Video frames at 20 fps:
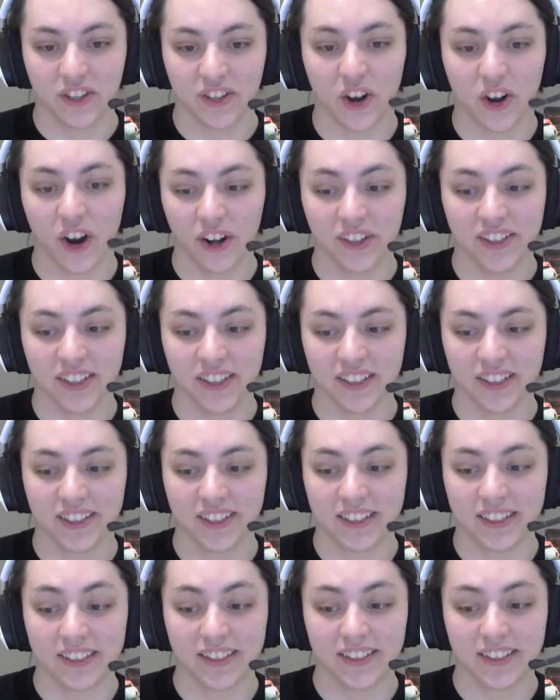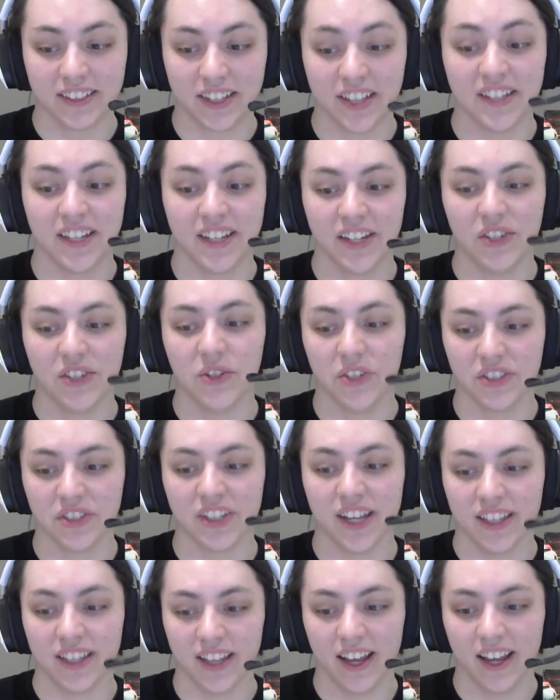hard to continue to
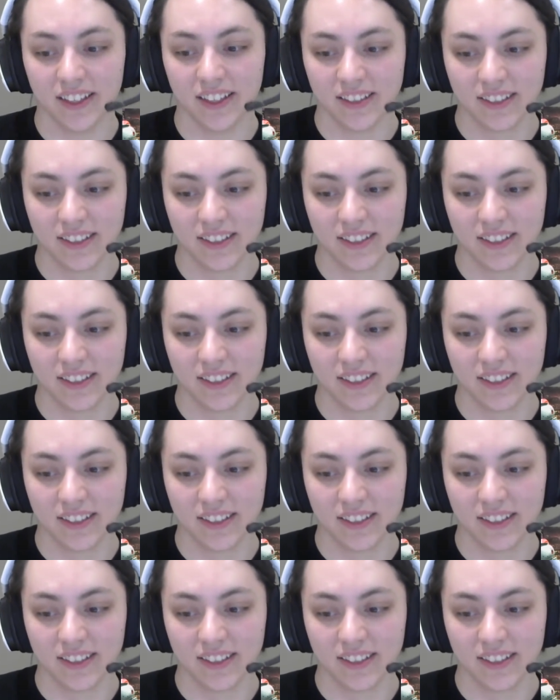say that.